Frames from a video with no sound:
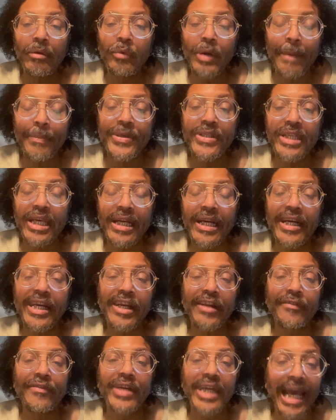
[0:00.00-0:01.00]

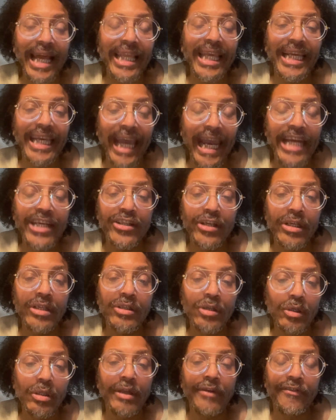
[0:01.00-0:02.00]
representative delegation
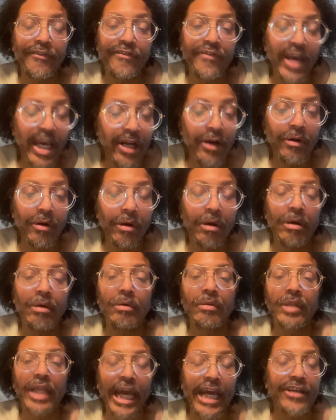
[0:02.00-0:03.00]
to the federal
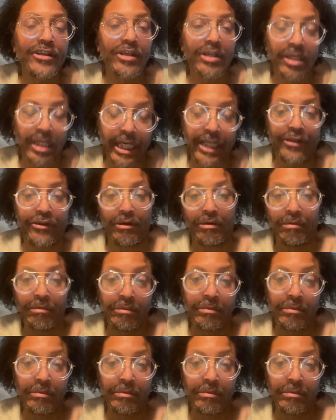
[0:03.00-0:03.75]
legislature.